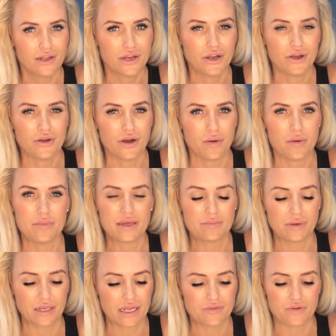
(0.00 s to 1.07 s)
You know, I'm a
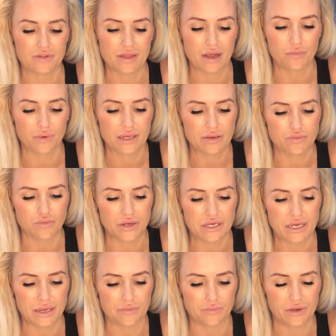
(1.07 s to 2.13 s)
big believer in that.
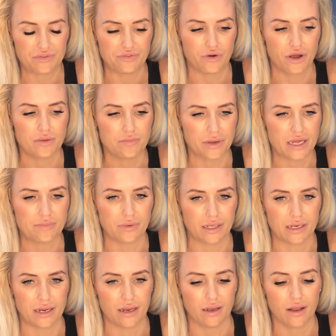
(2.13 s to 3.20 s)
We find people
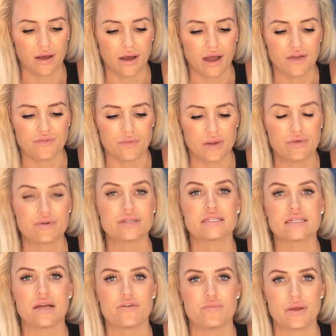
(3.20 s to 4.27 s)
in our life and we
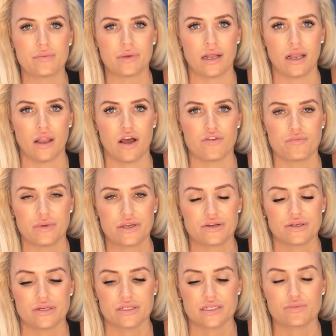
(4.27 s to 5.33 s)
resonate with people in our life
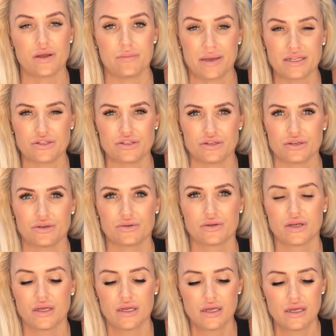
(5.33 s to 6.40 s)
because we're meant to.
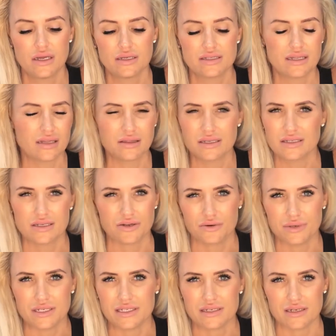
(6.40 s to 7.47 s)
Nothing's a
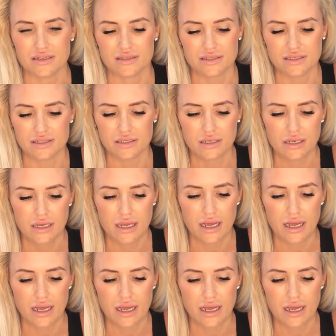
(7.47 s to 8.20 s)
coincidence.